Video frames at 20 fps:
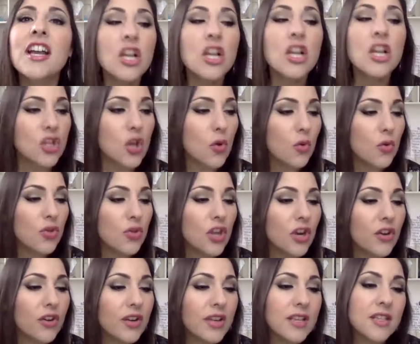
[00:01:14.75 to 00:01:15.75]
So
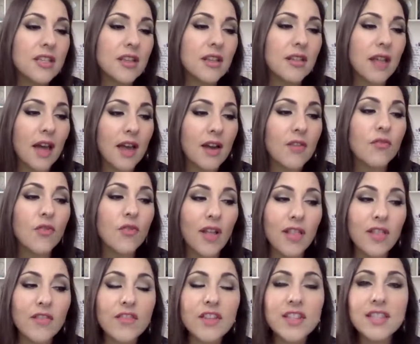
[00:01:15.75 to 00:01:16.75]
there is a lot of
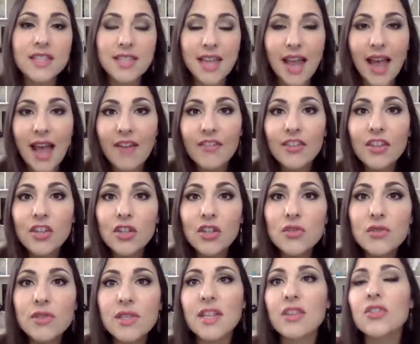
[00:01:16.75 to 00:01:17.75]
relevance to having a
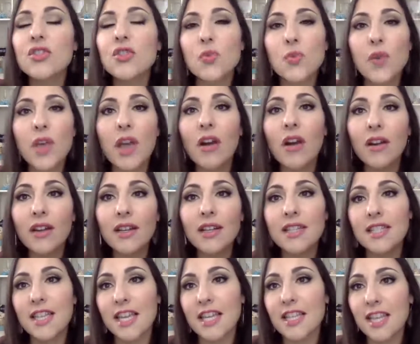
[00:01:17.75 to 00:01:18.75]
newsletter. So we are going to
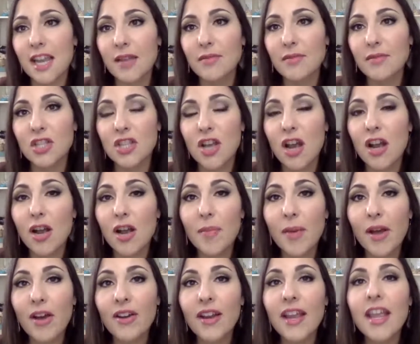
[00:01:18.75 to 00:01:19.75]
take time to talk
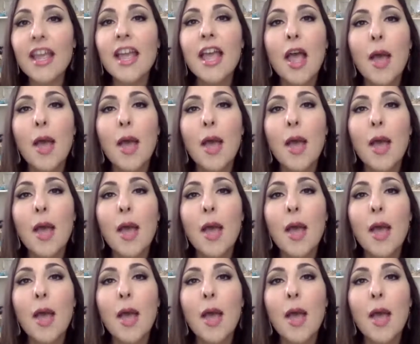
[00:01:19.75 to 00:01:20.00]
about it.